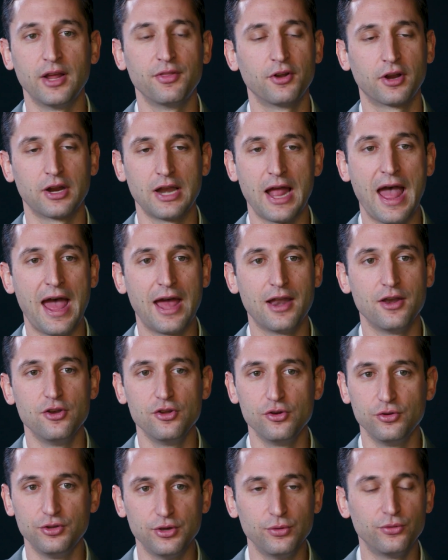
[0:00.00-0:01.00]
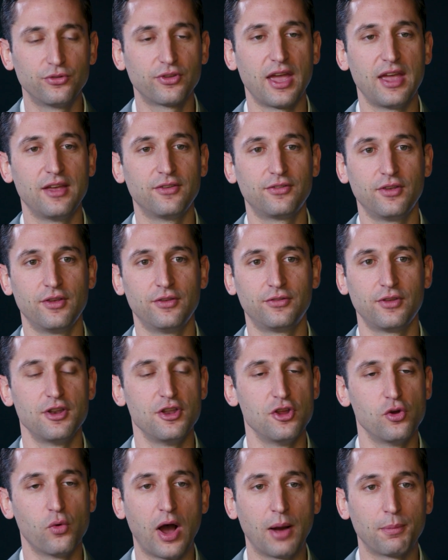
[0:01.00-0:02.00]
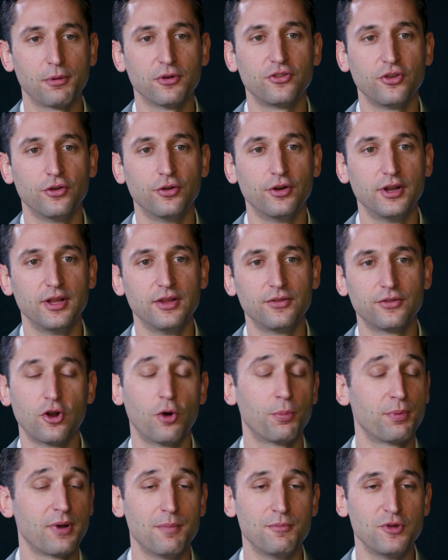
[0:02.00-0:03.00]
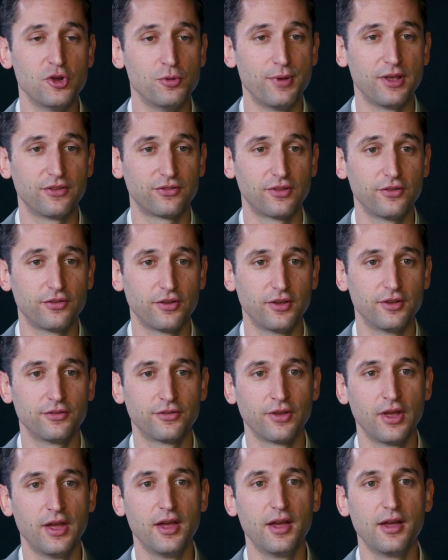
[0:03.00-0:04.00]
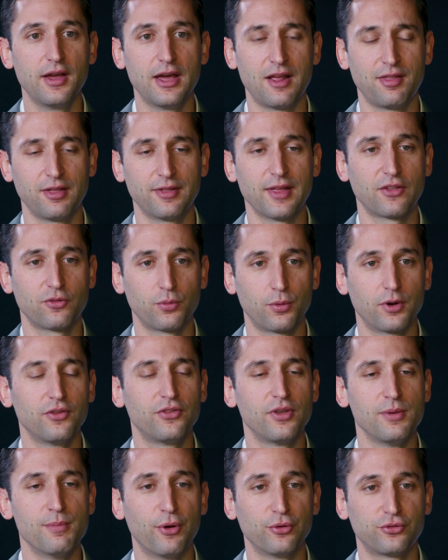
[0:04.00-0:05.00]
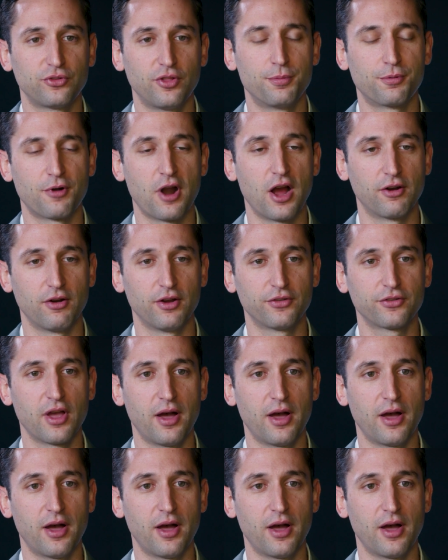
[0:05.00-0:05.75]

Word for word: and they're going to add new use cases and new opportunities and open up new businesses. And I think that's where we're going to see most of the progress